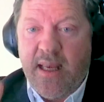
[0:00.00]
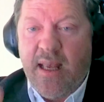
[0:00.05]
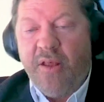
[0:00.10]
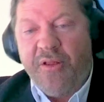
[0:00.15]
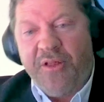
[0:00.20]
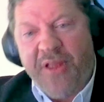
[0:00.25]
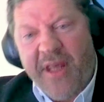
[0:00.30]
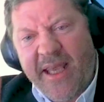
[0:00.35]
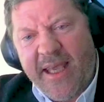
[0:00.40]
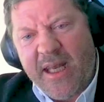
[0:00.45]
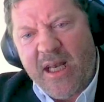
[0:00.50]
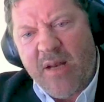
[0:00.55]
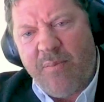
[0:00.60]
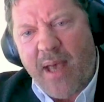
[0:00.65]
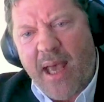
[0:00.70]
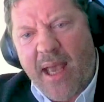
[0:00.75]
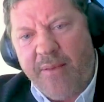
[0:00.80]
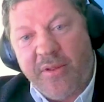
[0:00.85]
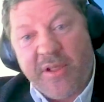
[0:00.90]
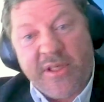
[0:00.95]
Thinking
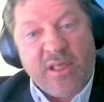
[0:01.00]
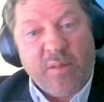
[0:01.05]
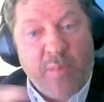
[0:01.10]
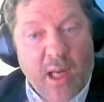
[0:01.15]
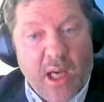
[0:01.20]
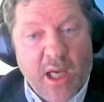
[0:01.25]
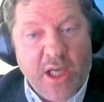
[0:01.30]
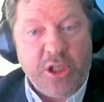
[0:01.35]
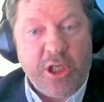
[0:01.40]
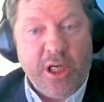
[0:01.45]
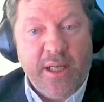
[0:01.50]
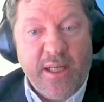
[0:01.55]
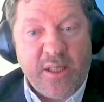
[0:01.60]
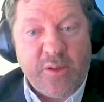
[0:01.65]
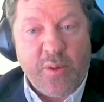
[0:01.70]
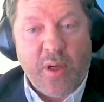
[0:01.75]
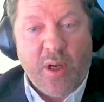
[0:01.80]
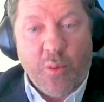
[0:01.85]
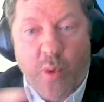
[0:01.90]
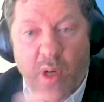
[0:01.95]
about supply chain as
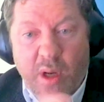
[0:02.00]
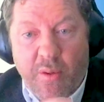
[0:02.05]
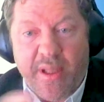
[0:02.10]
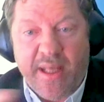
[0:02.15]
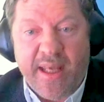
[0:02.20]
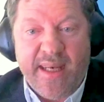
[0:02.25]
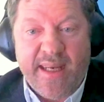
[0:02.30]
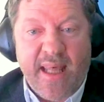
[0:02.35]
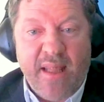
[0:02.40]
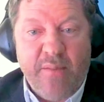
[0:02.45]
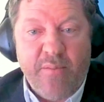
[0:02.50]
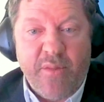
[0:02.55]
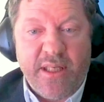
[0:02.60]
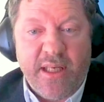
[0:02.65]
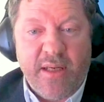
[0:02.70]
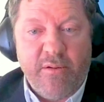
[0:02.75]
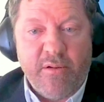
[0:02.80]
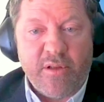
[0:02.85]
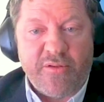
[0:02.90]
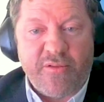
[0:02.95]
well. Where were they going to get
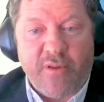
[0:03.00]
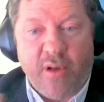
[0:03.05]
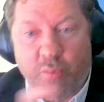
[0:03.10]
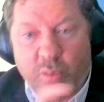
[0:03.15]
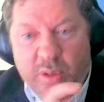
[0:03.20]
materials from?